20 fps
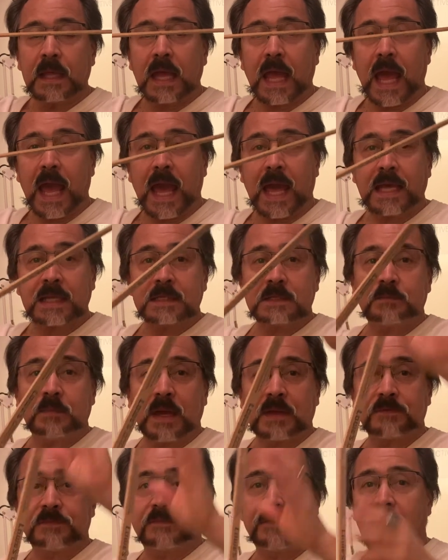And
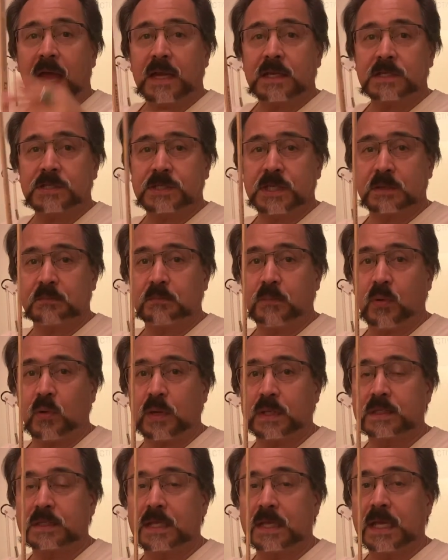my vanishing
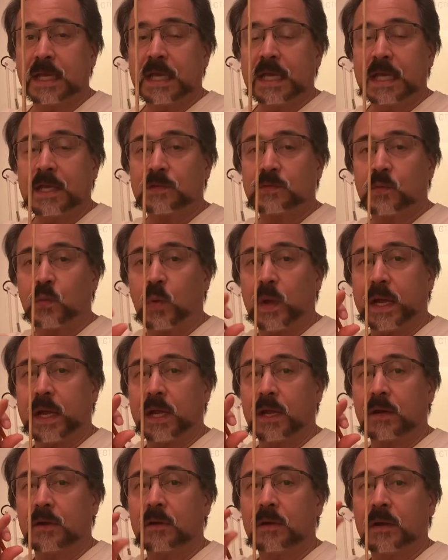point is
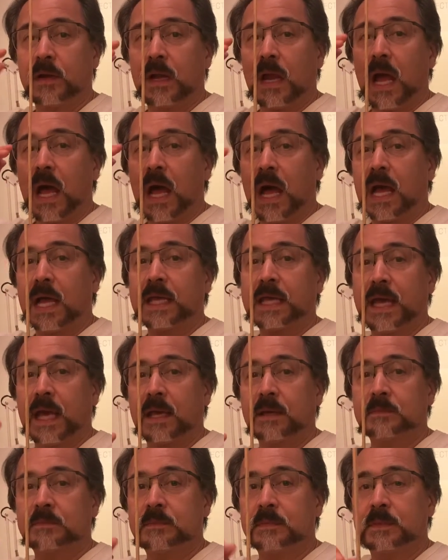where I
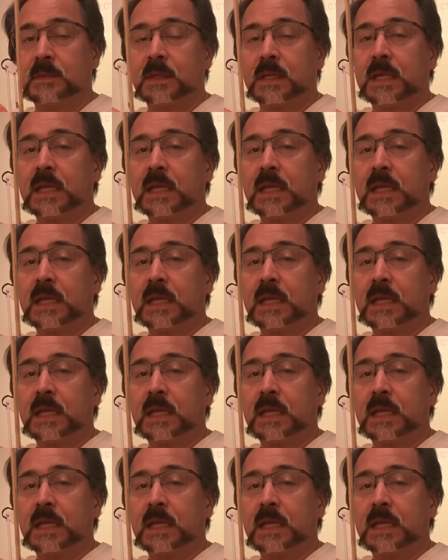am